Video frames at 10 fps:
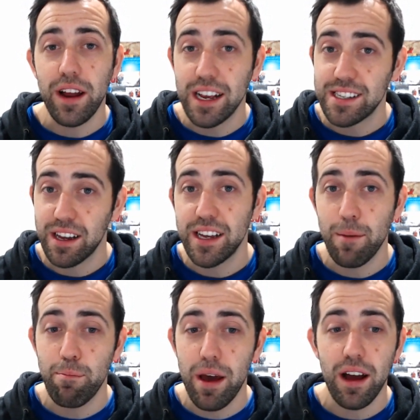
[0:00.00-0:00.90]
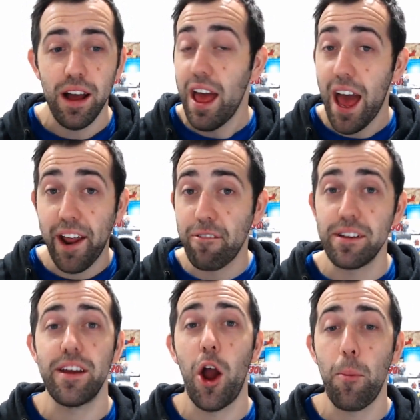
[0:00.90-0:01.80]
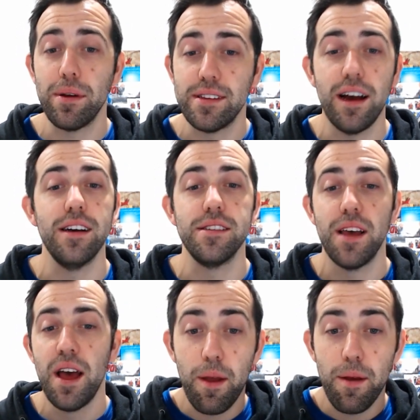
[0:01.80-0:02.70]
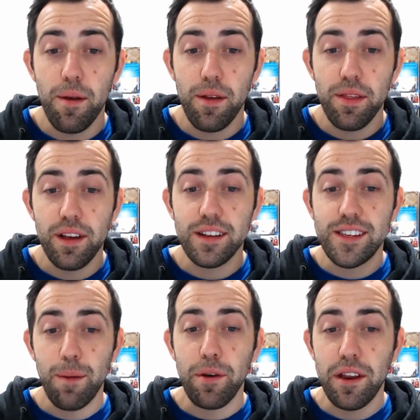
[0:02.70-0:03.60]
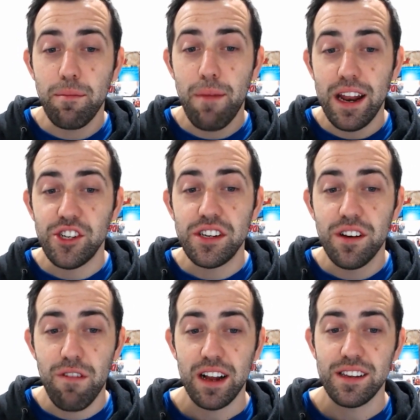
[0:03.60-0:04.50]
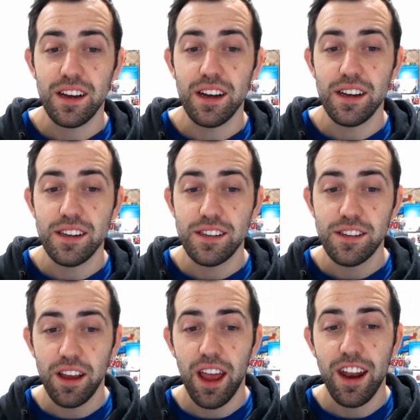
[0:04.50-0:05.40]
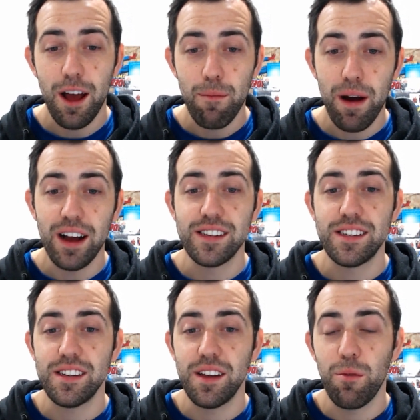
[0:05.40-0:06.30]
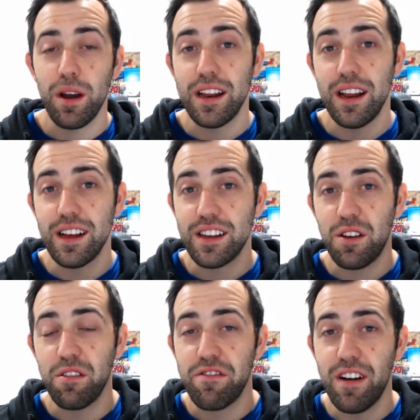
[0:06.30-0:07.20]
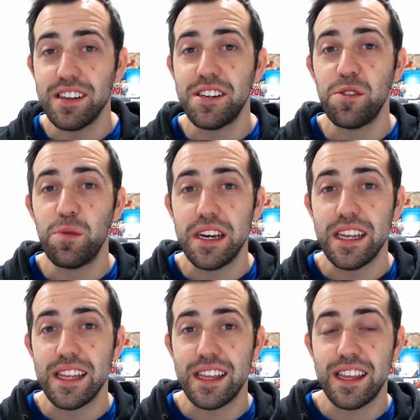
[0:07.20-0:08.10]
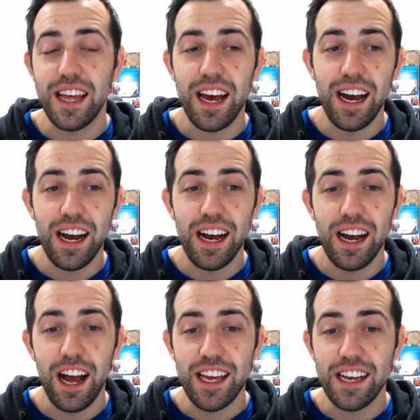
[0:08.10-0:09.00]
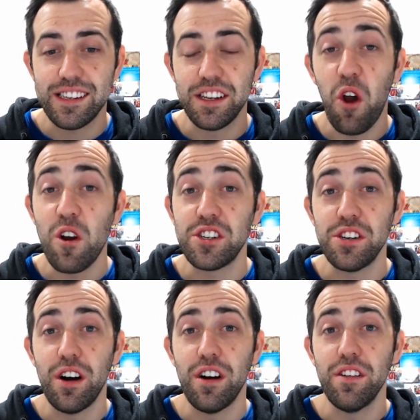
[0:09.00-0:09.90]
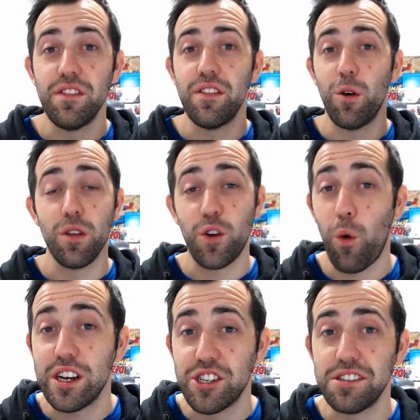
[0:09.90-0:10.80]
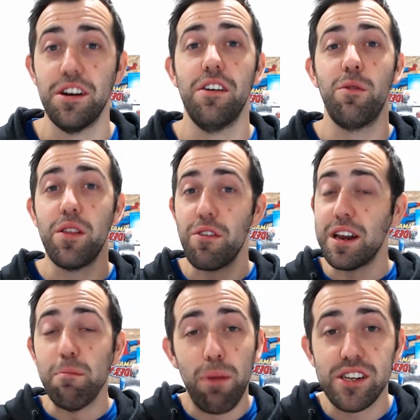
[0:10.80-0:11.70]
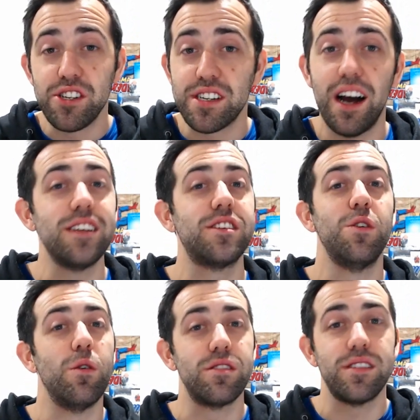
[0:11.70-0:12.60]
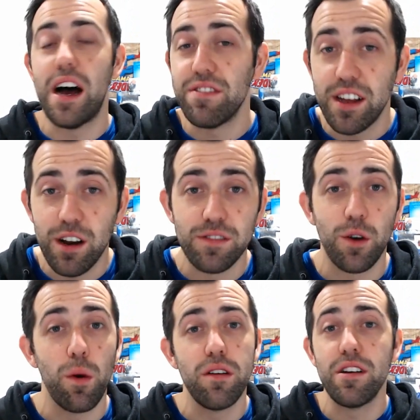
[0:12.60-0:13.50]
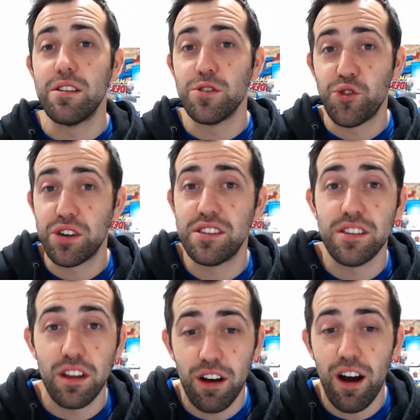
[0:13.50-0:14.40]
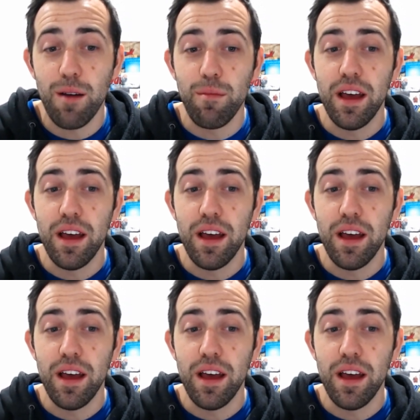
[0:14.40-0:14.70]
it's going to get better. And I really hope it does. The deputy managing director, Syed Abbas, when confronted with, I guess, the notion of, or the question of whether any budget cuts or staff let-offs or whether any restrictions on the time,